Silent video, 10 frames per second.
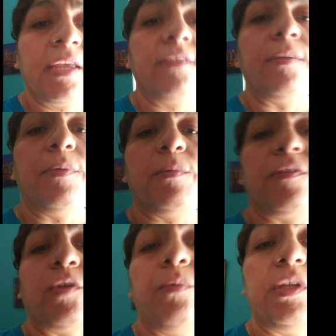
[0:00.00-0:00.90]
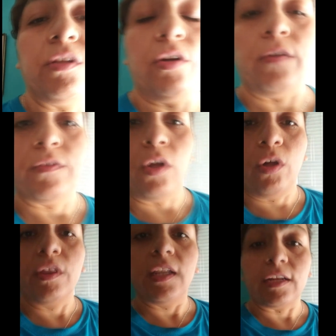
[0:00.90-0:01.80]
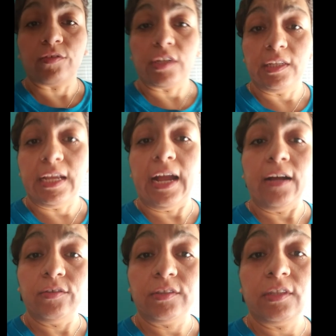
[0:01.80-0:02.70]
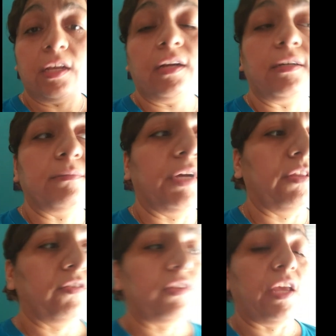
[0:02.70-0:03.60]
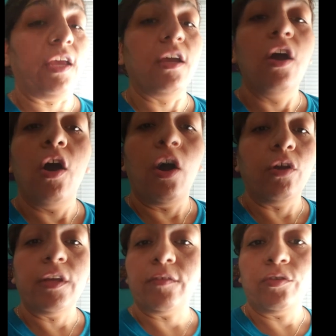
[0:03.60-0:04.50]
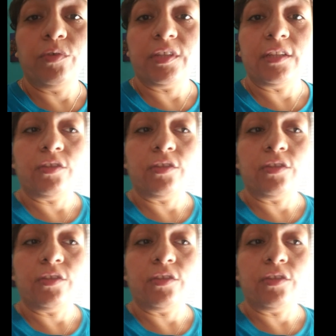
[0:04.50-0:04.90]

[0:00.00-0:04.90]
Some people have told me turn off all the electric in the house. Others say all you have to do is hit the